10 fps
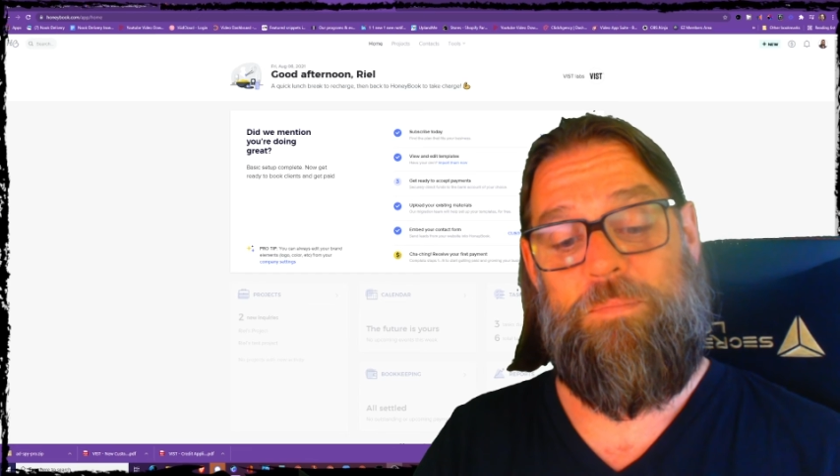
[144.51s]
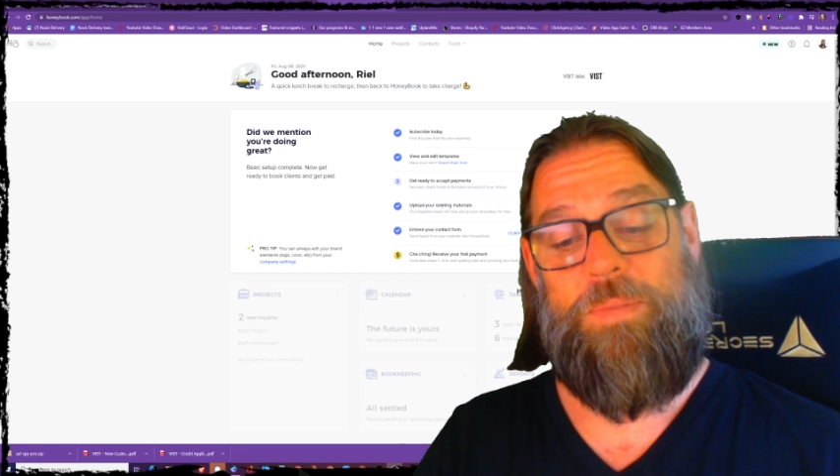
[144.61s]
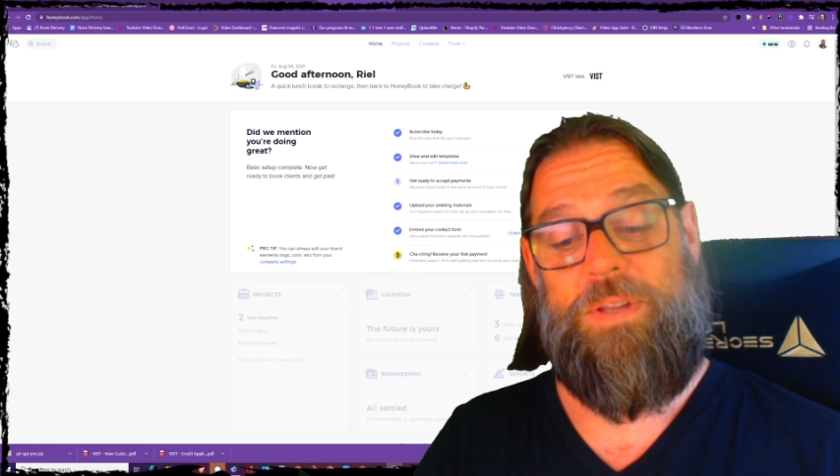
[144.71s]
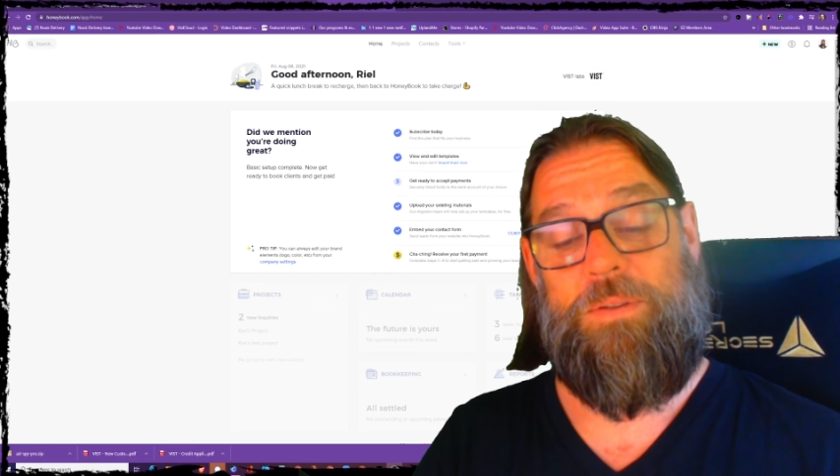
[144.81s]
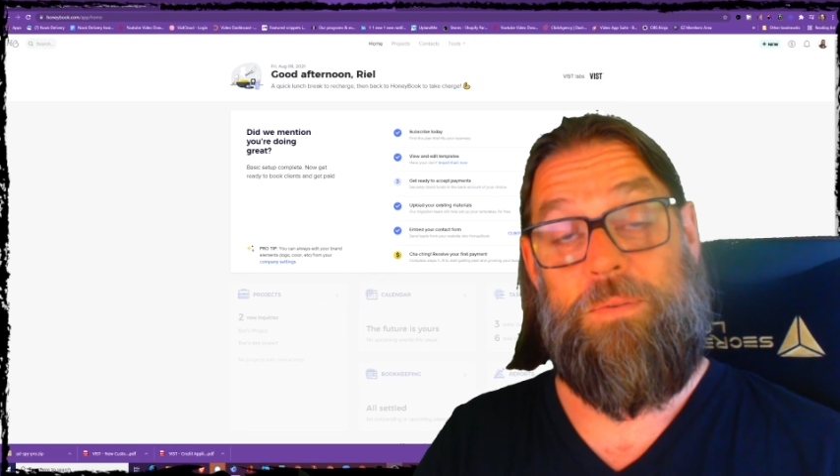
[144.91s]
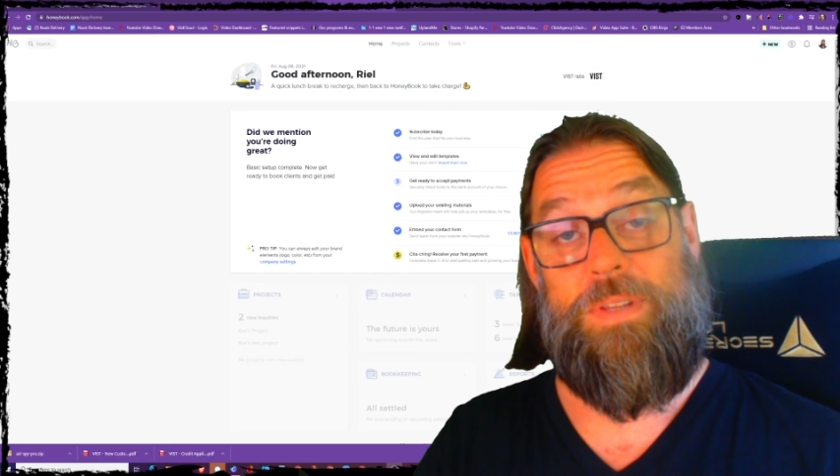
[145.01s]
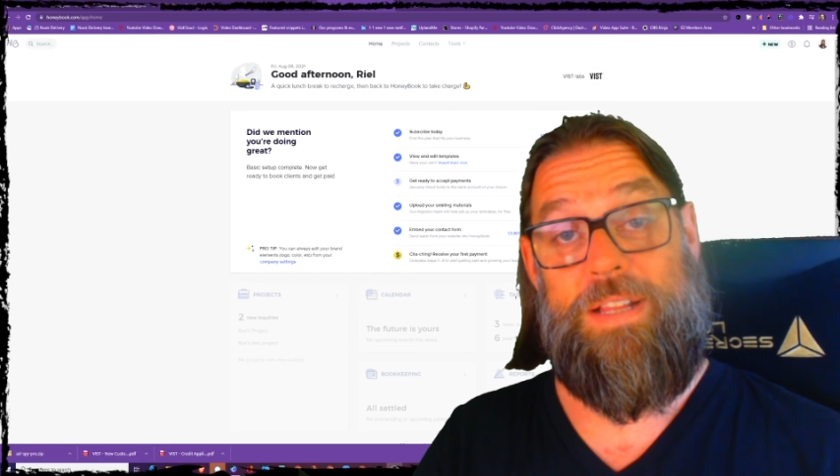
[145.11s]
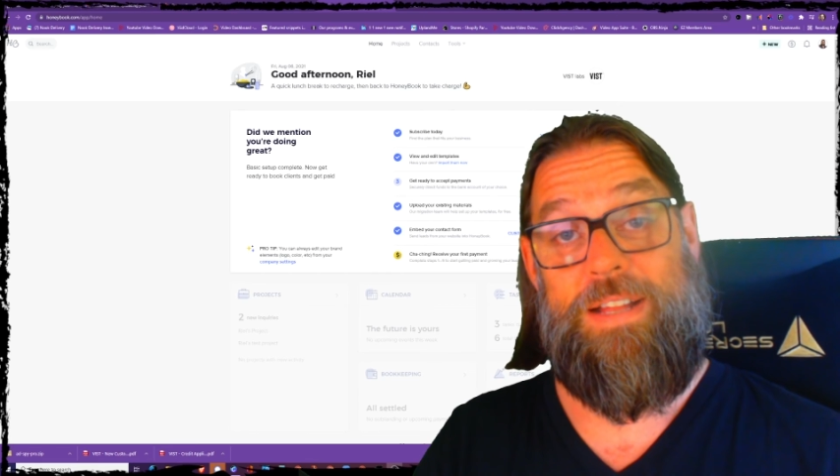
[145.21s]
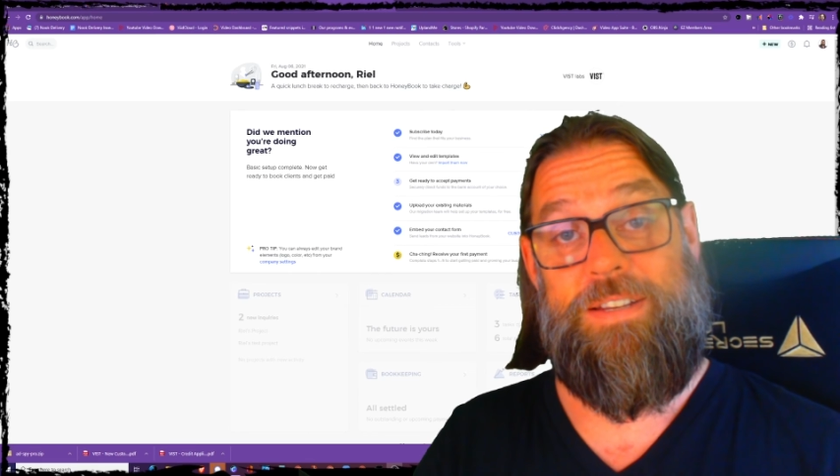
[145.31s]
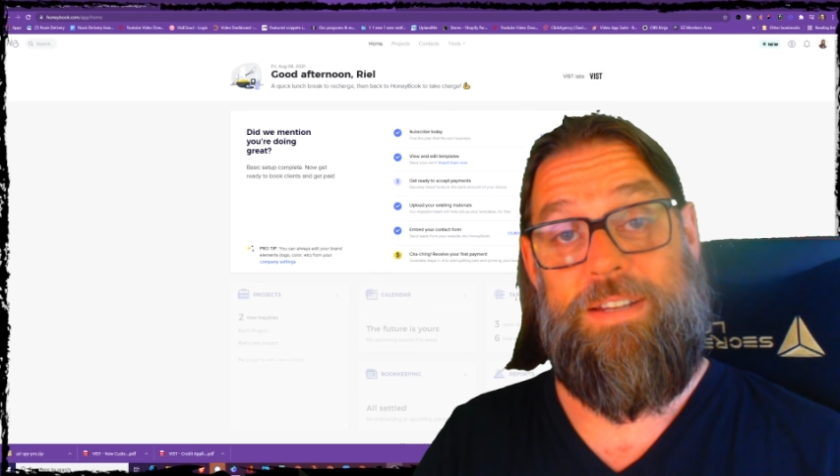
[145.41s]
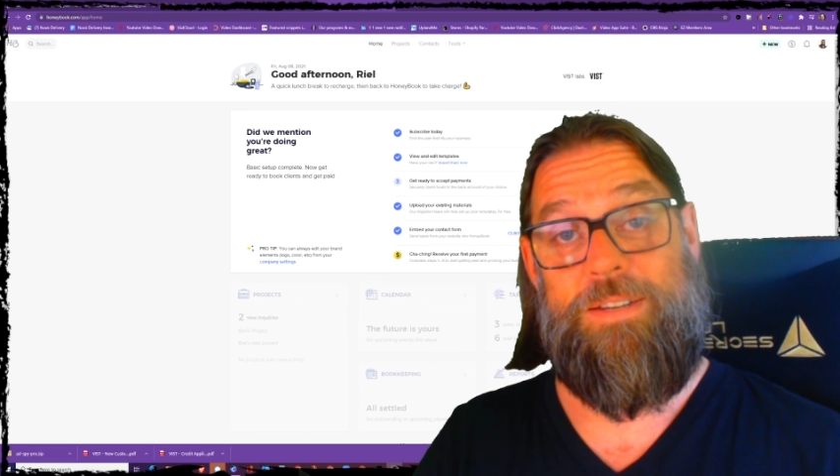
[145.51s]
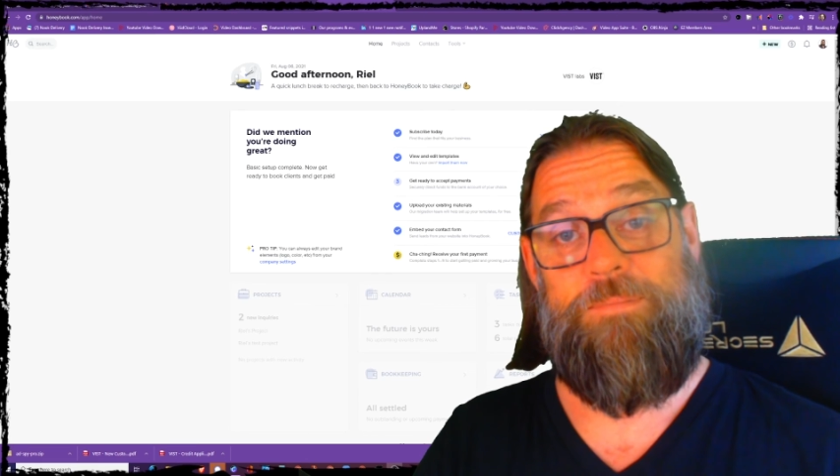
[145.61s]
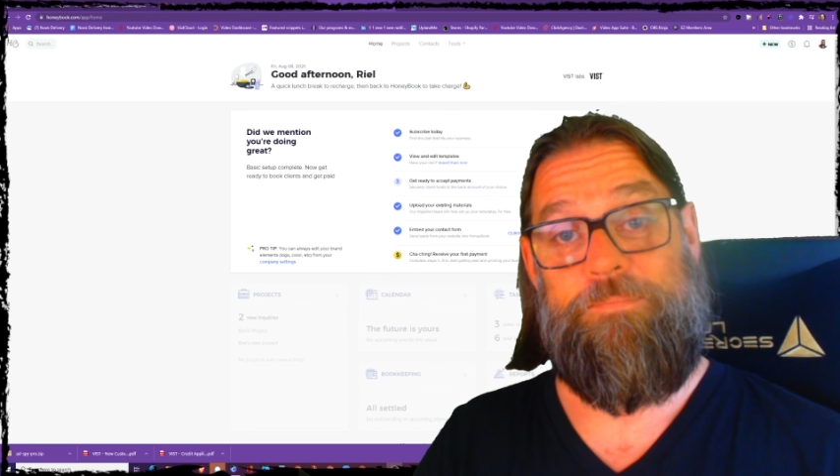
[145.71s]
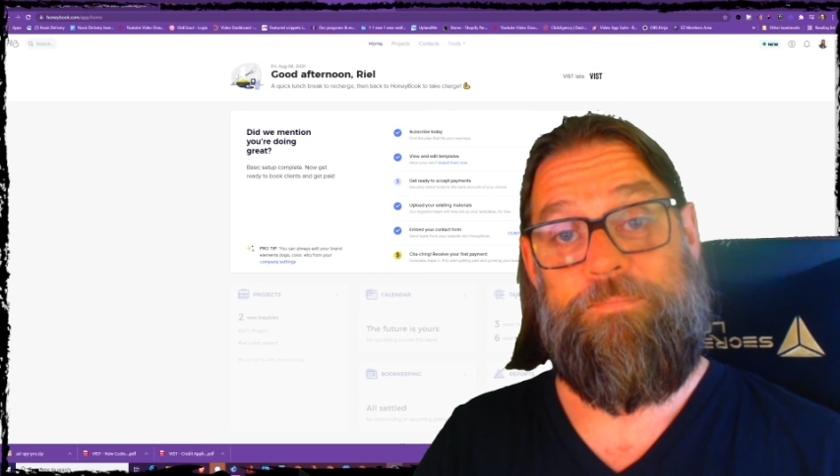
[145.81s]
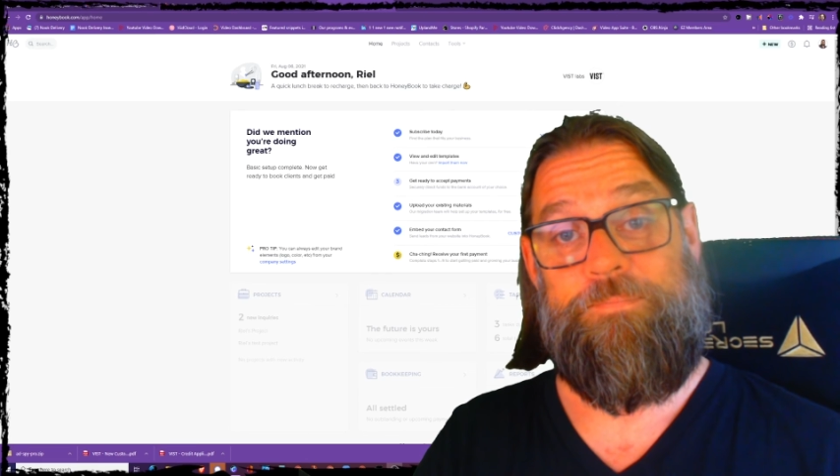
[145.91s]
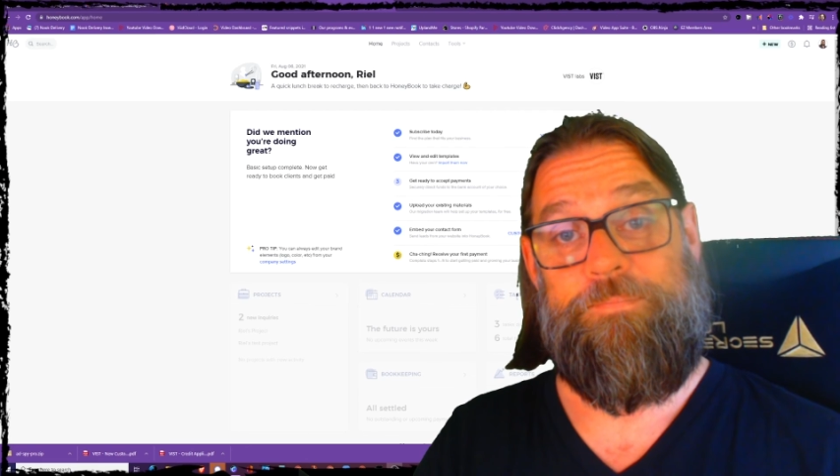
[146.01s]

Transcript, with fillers: be really glad you did.